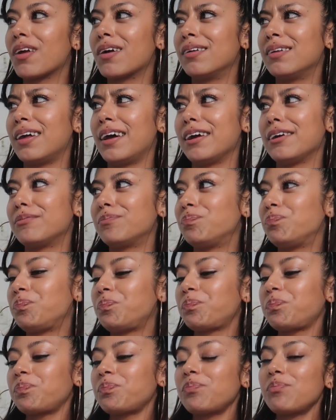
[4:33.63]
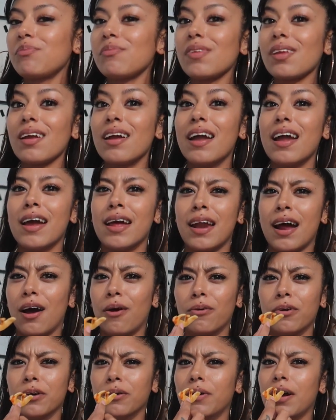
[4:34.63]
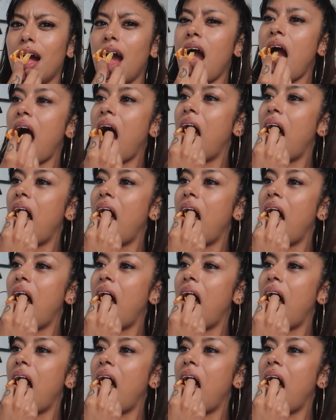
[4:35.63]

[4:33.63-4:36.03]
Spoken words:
like an hour away